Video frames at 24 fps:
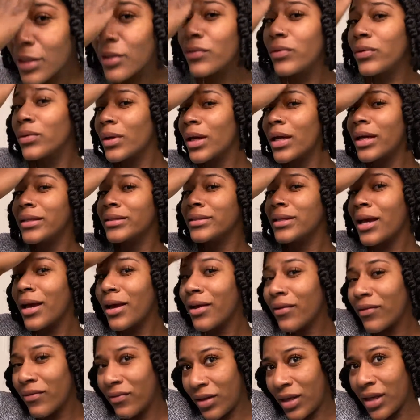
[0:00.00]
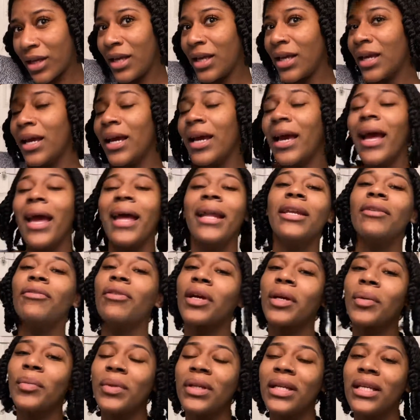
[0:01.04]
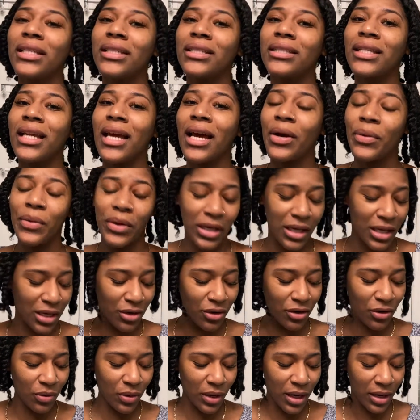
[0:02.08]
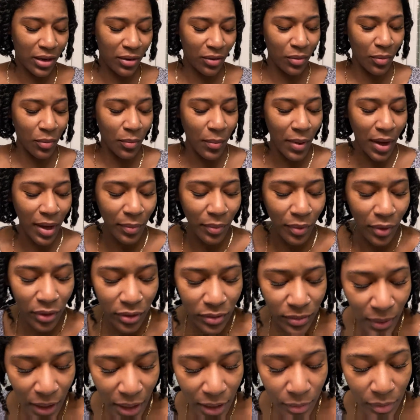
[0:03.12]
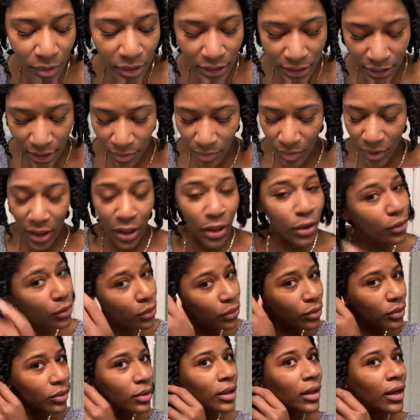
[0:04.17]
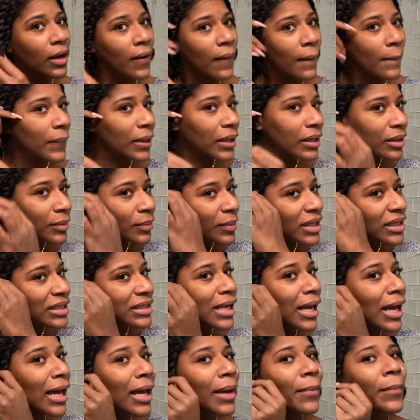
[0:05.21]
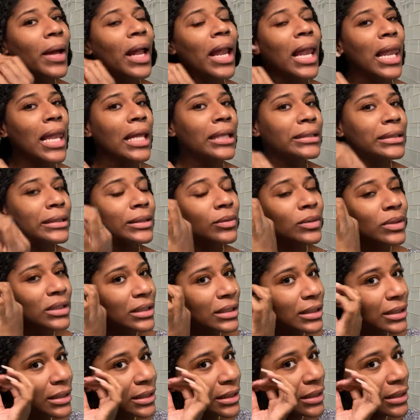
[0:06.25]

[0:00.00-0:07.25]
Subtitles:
If you guys have any recommendations on how I can grow out my bald spot, please let me know. But in the meantime, let's do this.